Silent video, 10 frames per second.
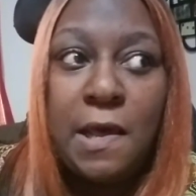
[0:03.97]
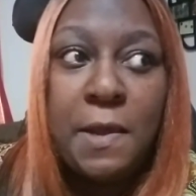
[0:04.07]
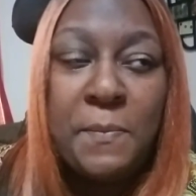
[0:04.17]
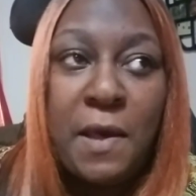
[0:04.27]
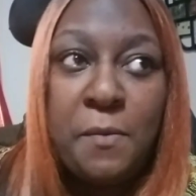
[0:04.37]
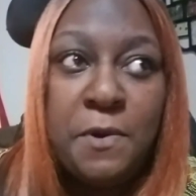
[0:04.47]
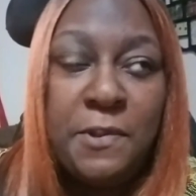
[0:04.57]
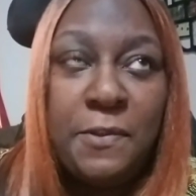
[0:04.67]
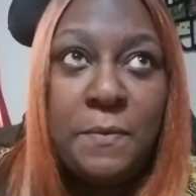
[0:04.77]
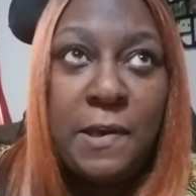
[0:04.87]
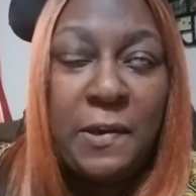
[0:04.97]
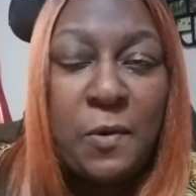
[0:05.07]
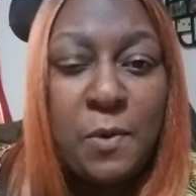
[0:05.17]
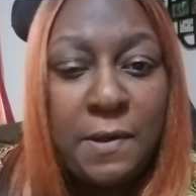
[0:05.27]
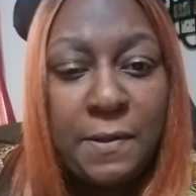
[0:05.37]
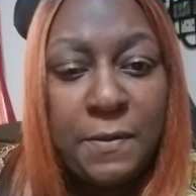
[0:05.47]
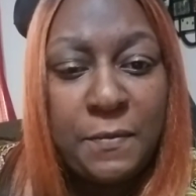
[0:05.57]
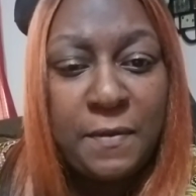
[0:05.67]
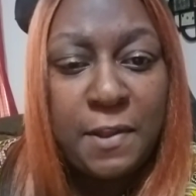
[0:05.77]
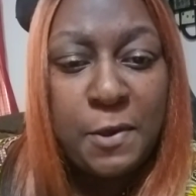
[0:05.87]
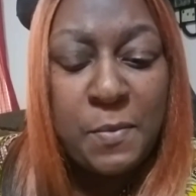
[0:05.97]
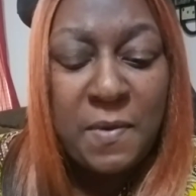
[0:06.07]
I wanted to make a quick little video